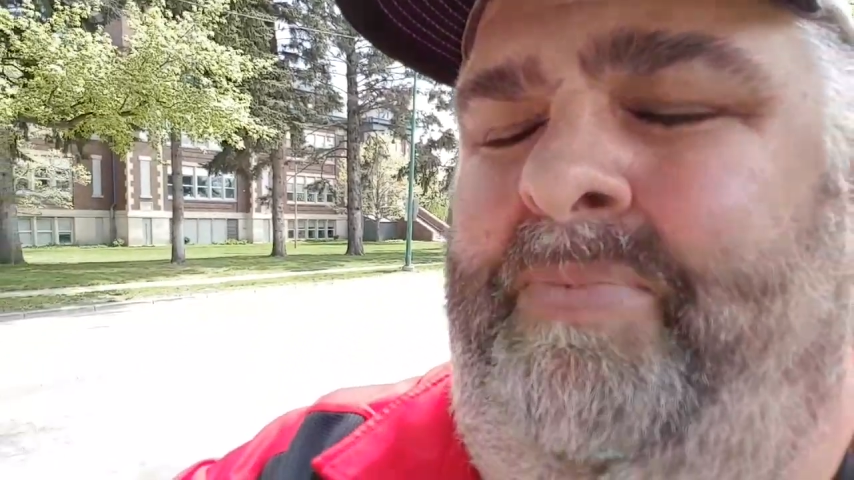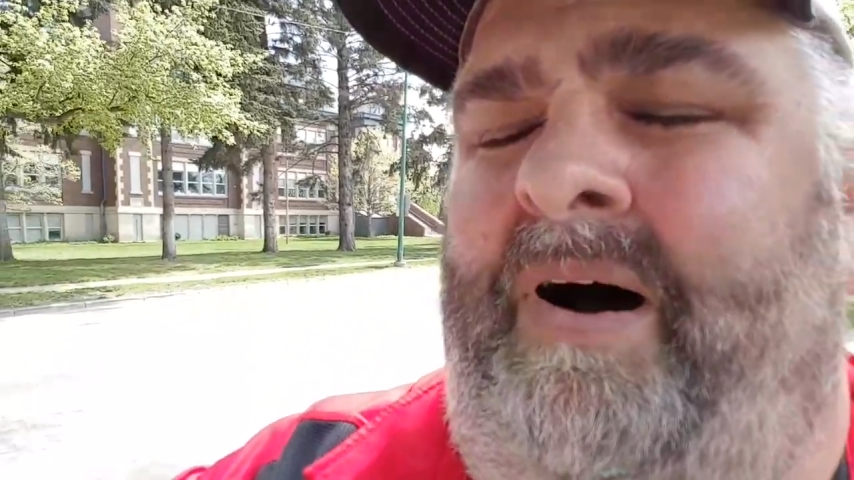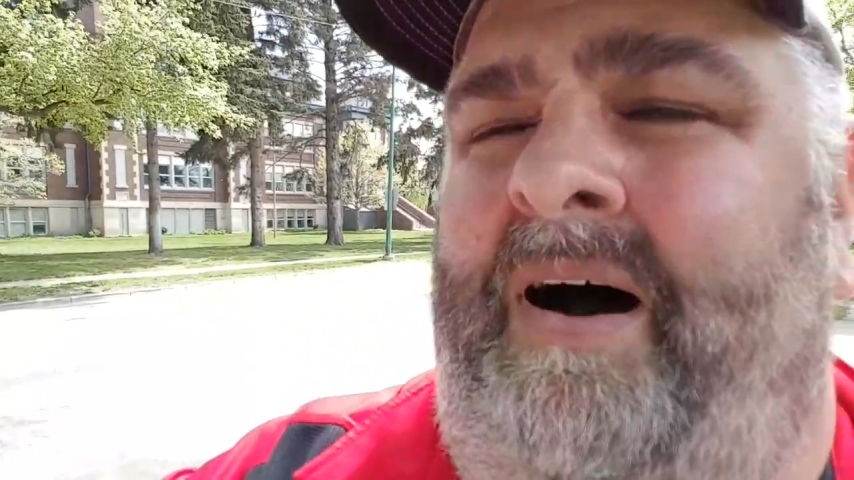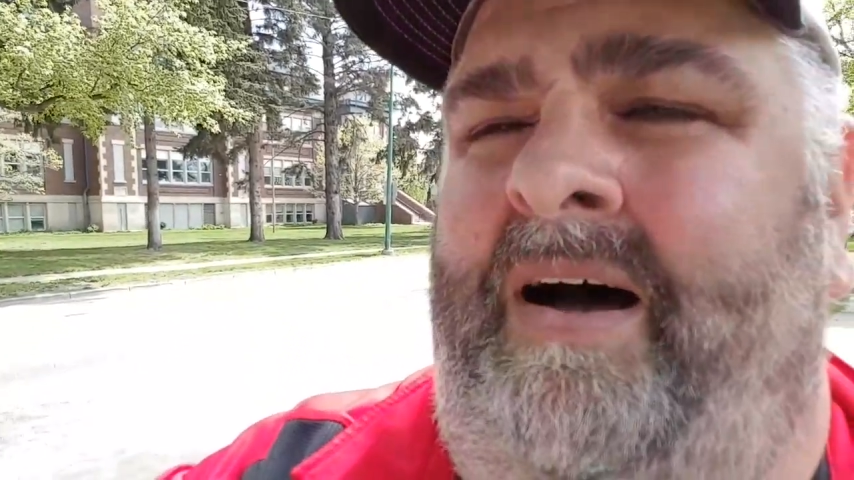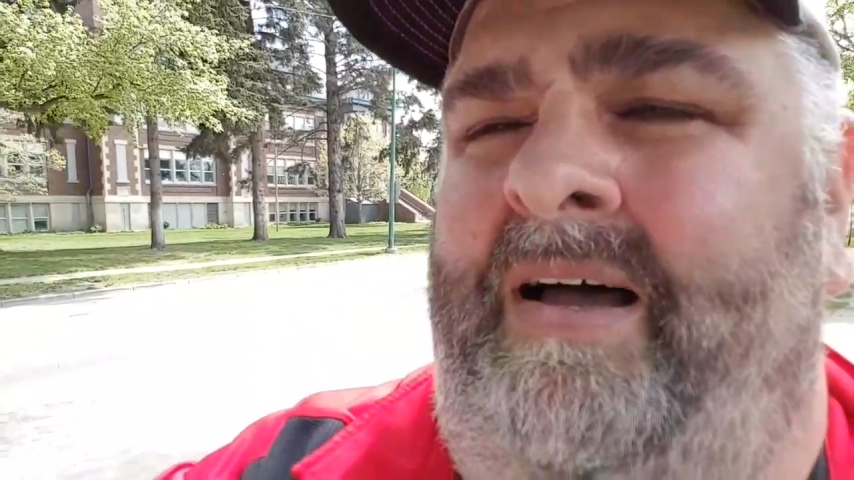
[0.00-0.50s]

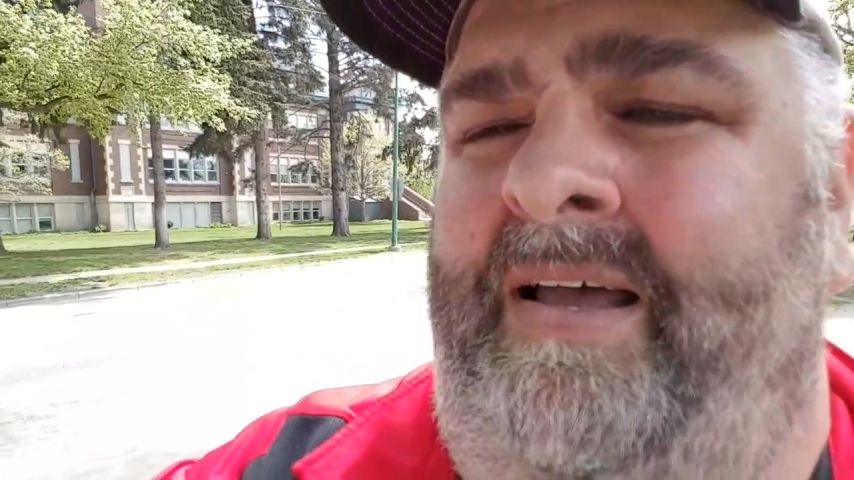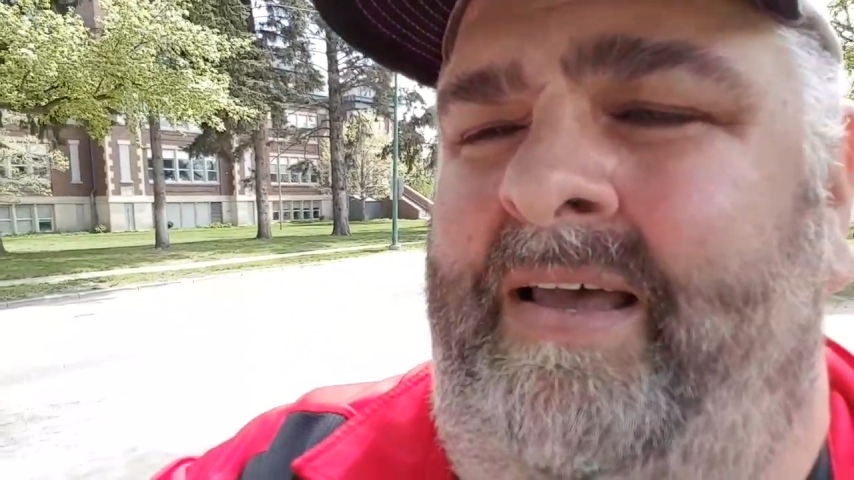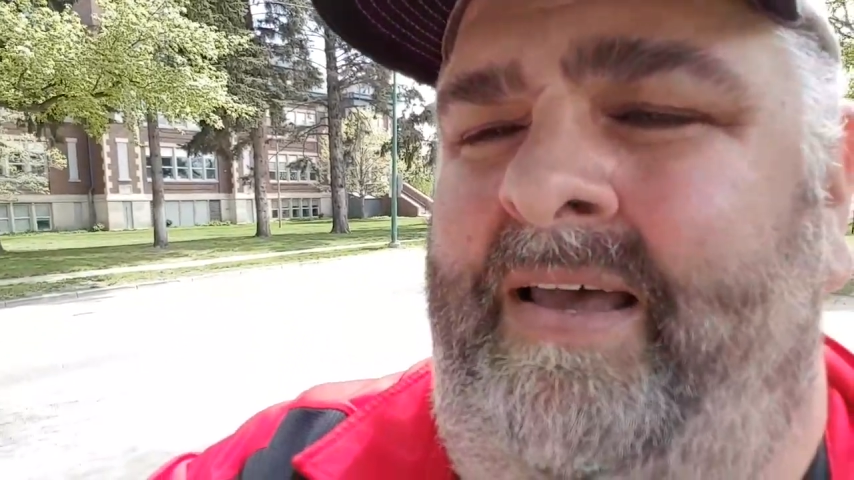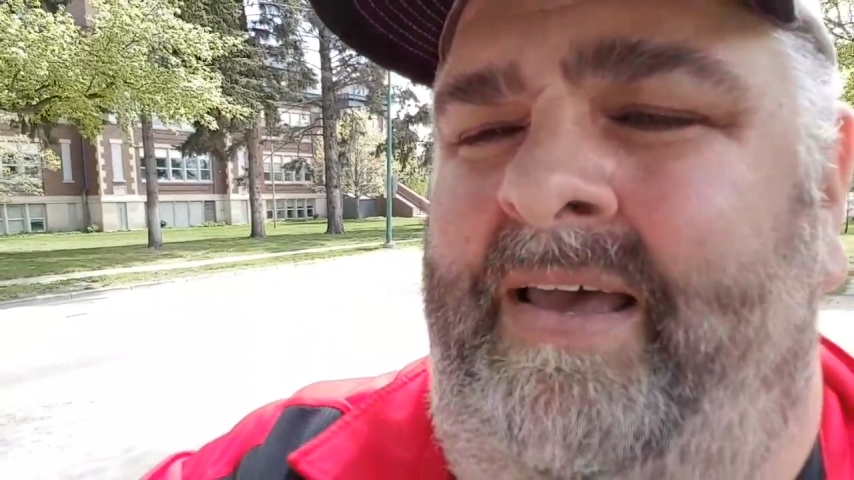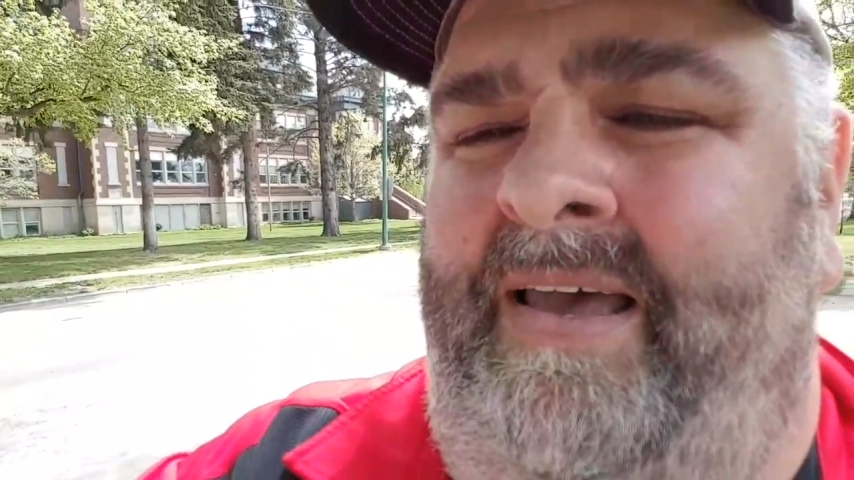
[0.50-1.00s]
Pas,
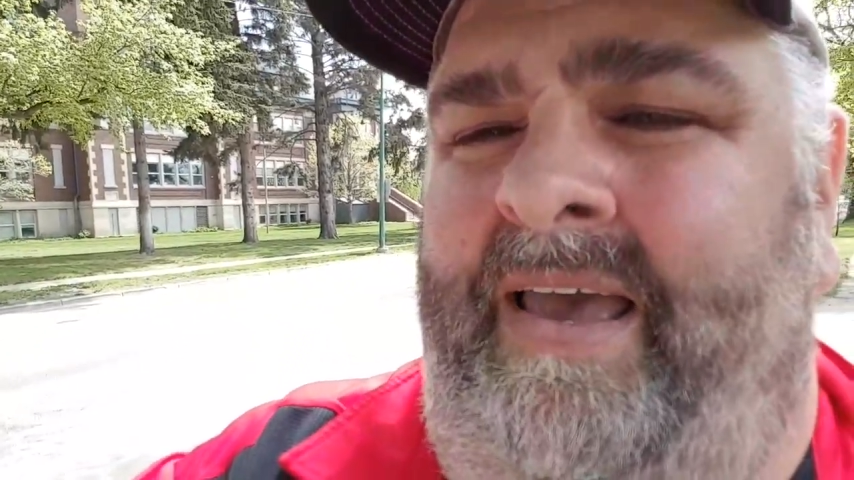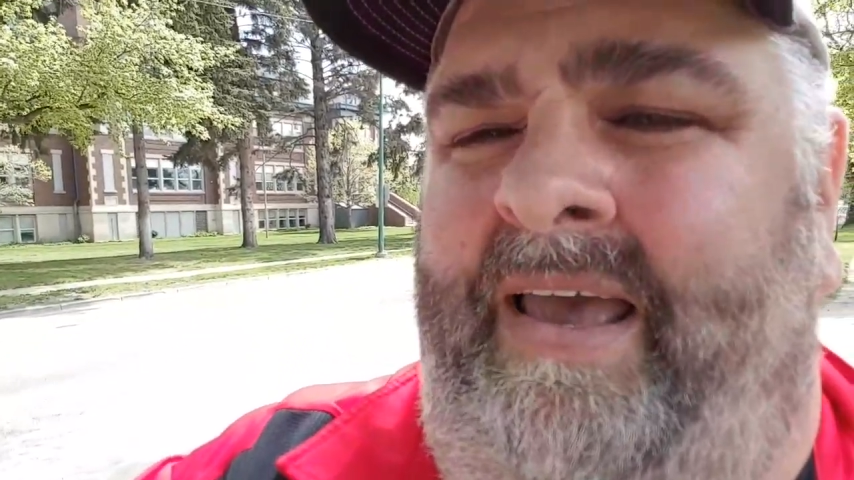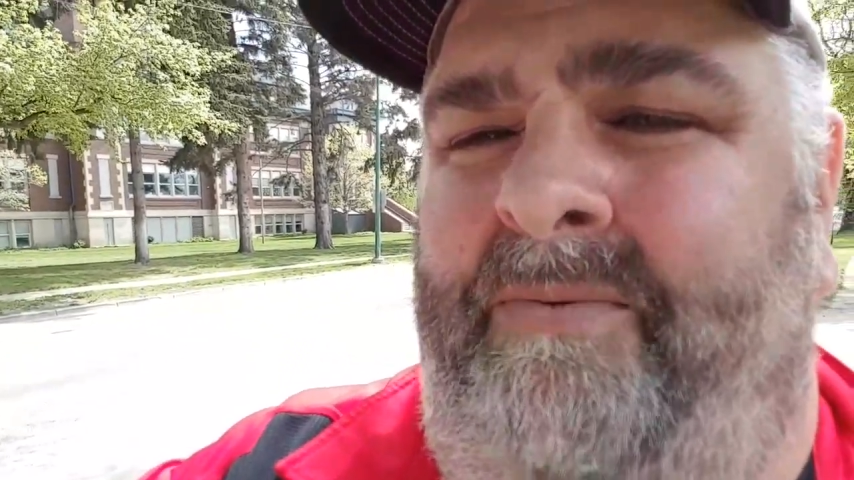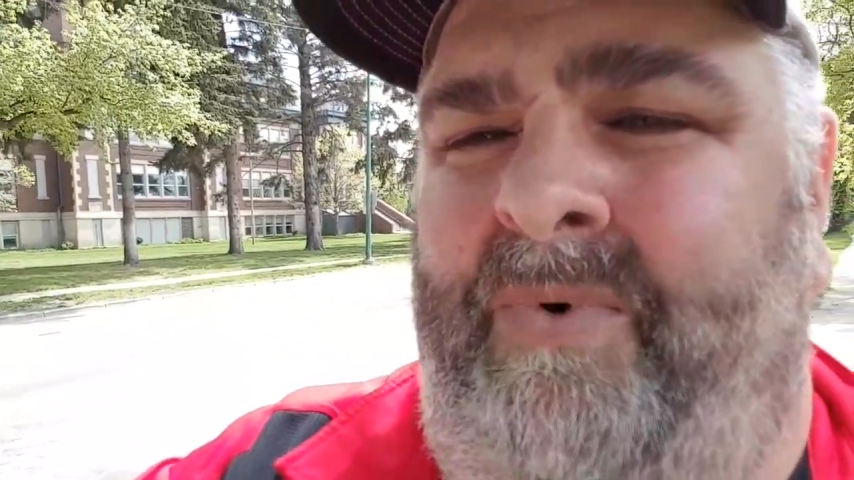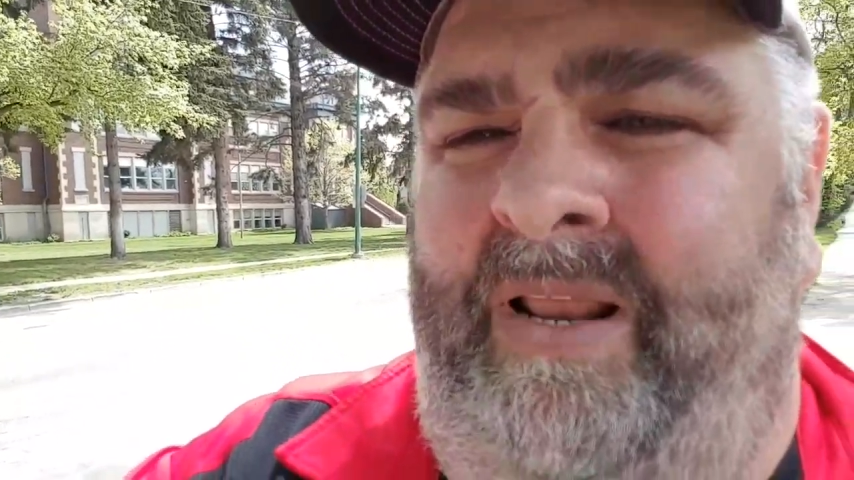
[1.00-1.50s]

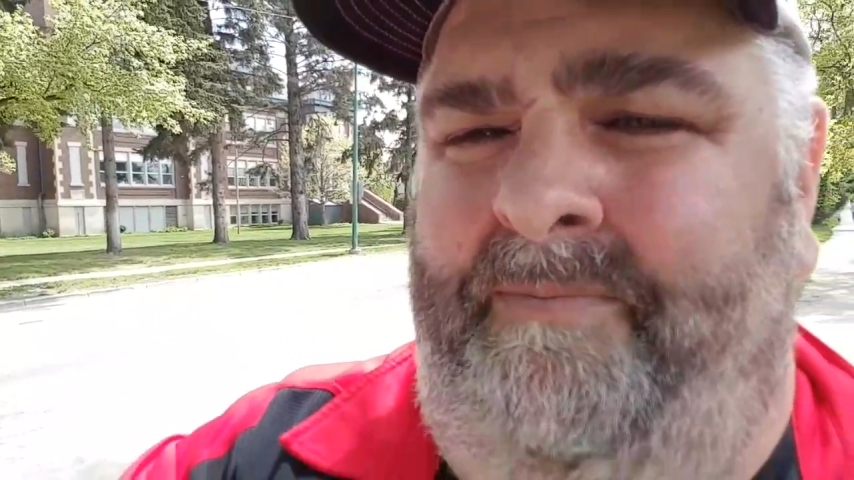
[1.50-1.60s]
in